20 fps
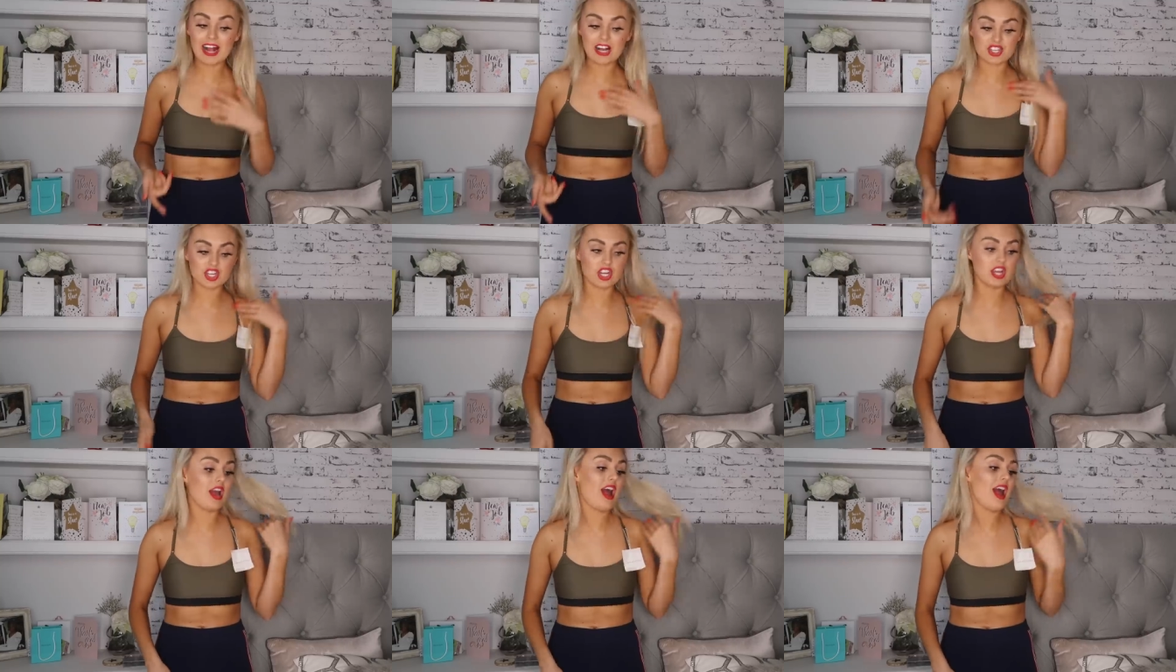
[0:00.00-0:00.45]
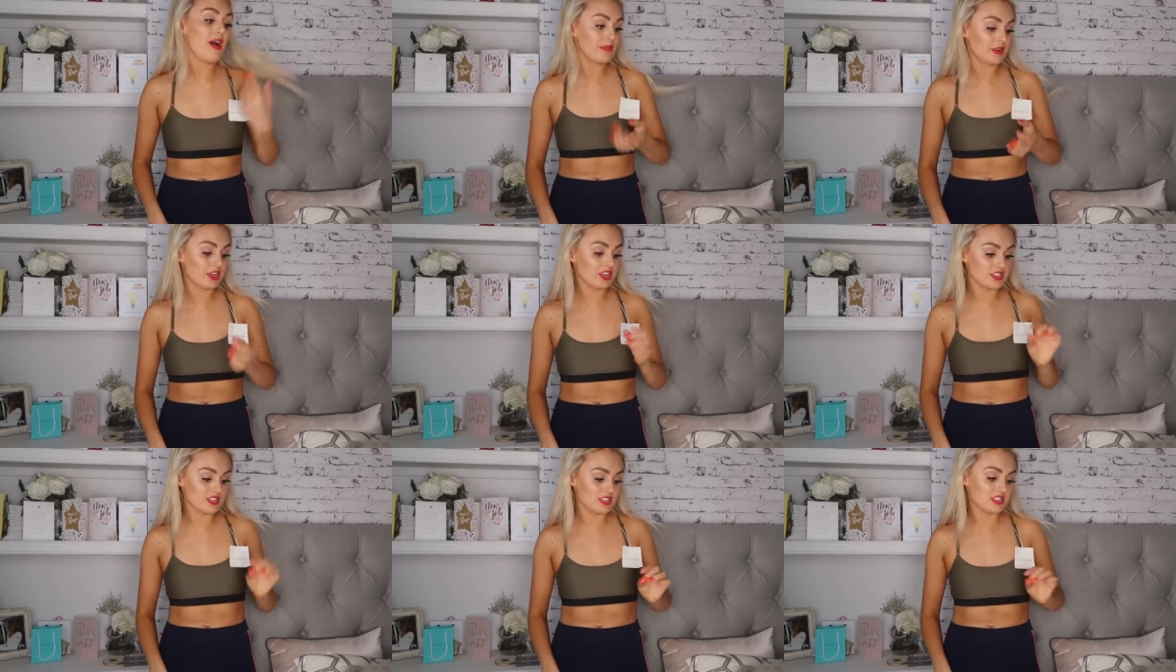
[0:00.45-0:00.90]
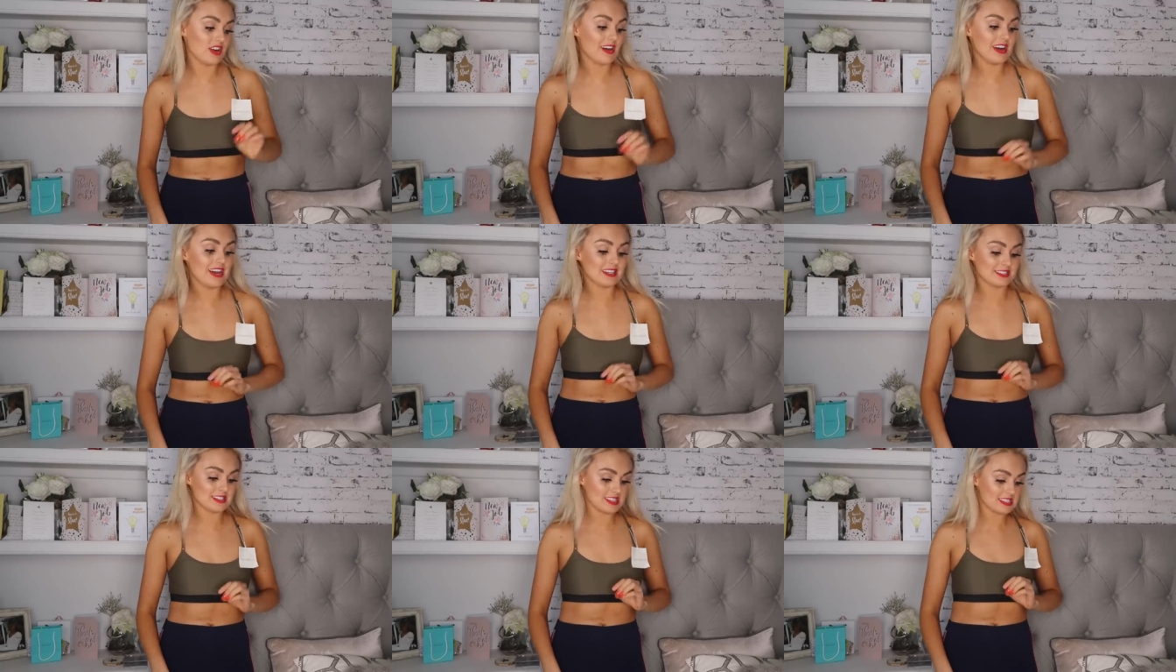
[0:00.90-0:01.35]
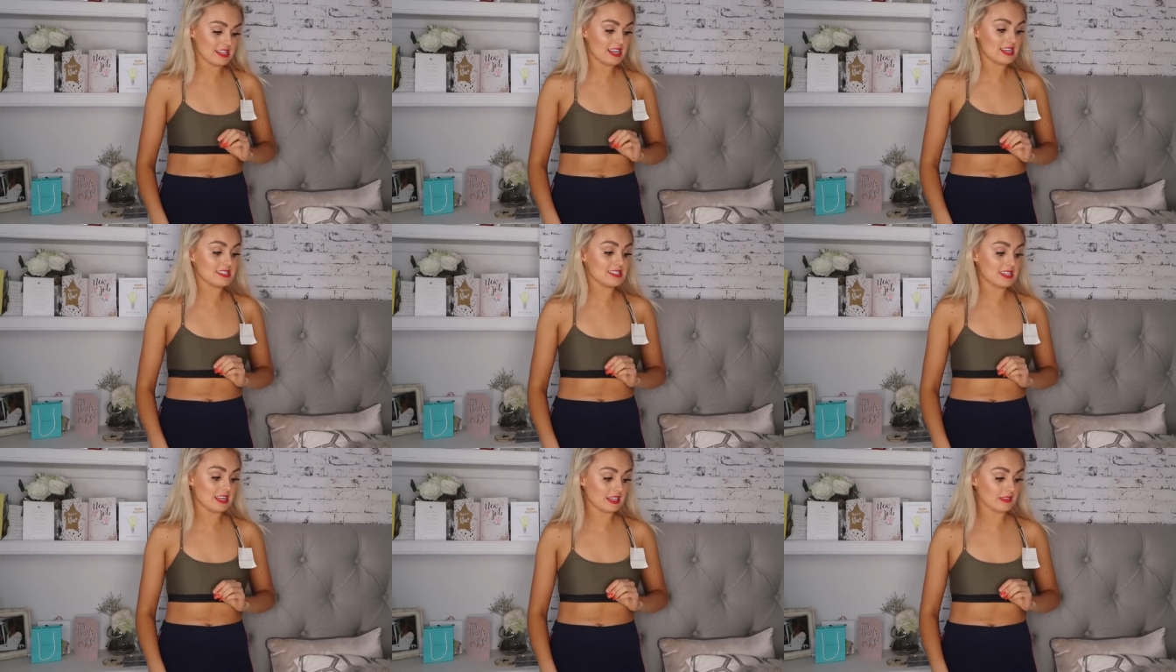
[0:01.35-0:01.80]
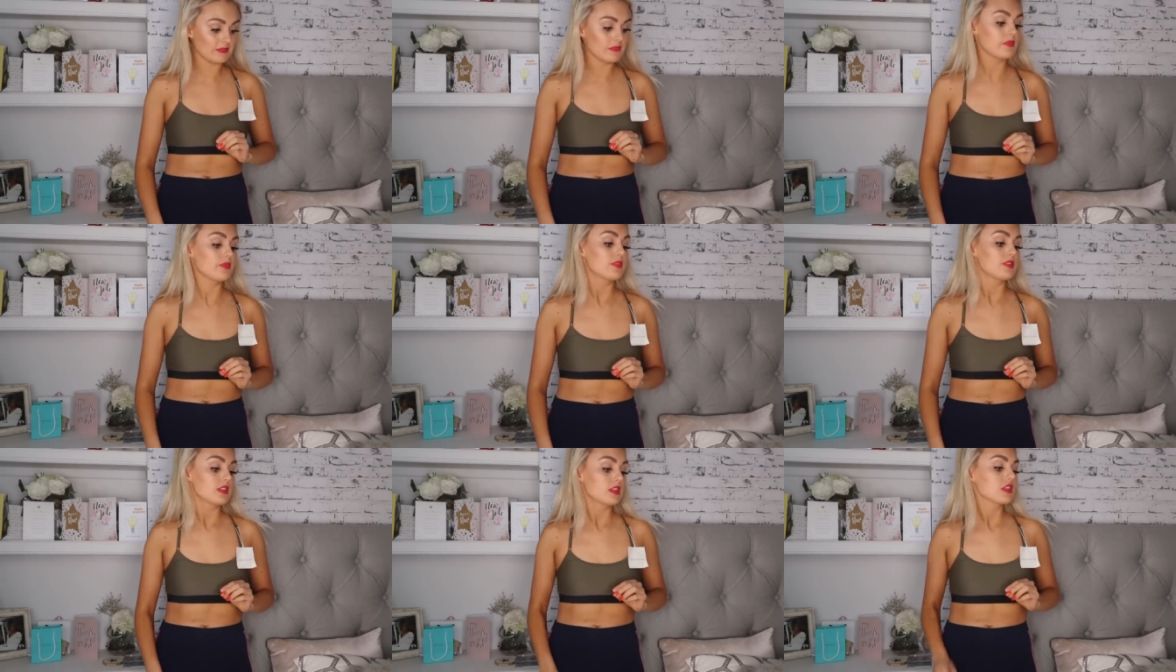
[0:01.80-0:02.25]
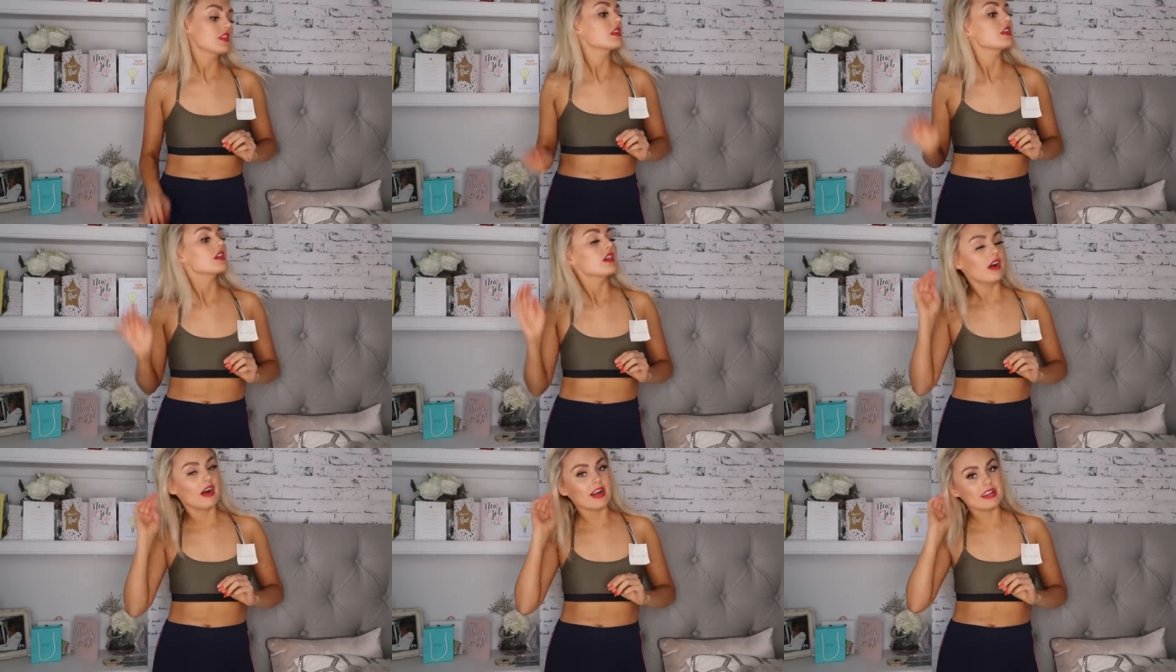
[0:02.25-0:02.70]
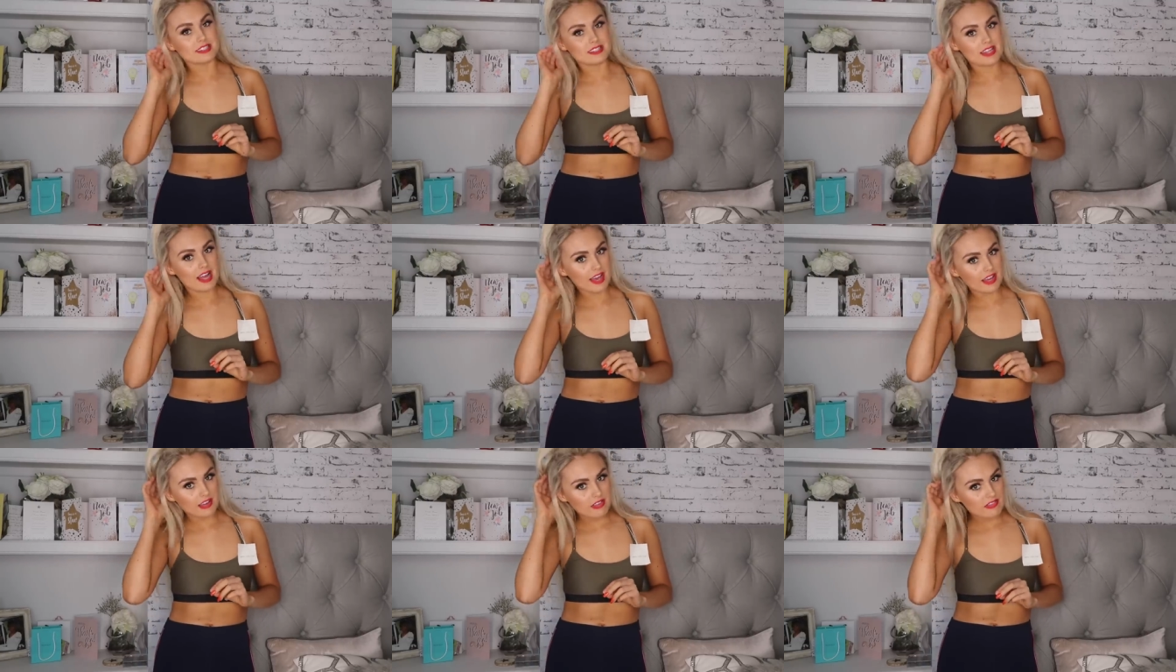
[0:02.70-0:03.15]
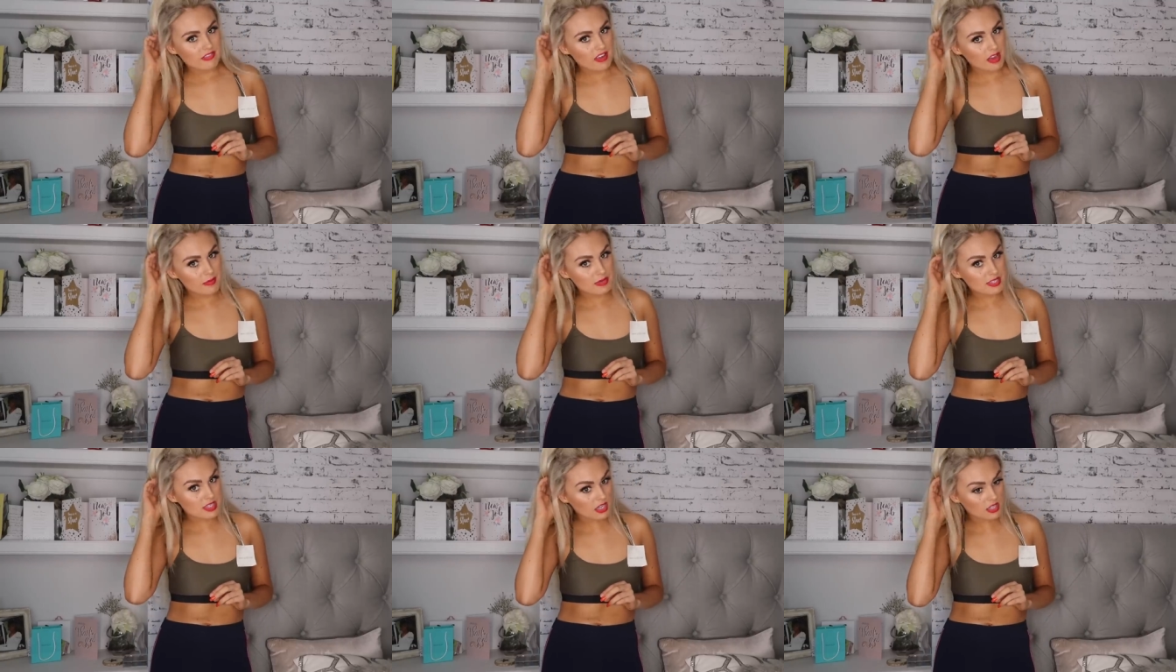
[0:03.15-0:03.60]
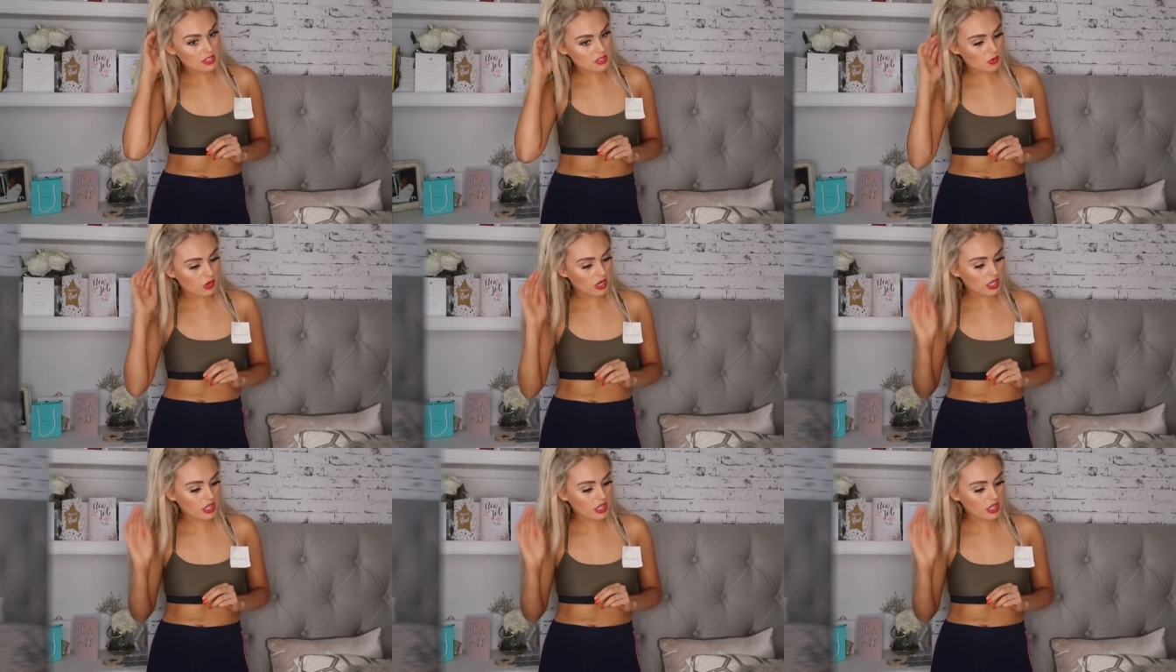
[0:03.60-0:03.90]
actually am going to start exercising. I say, famous last